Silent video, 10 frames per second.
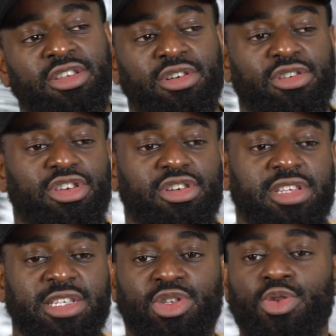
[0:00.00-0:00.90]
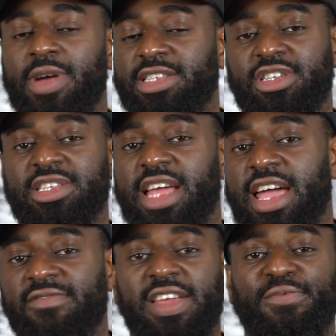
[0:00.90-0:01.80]
You know, you, there's two ways you can
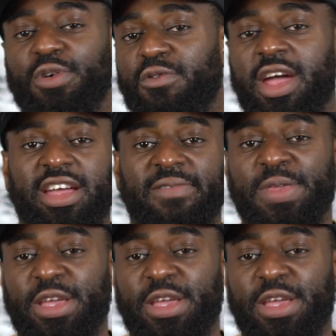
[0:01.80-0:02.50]
dive, left or right.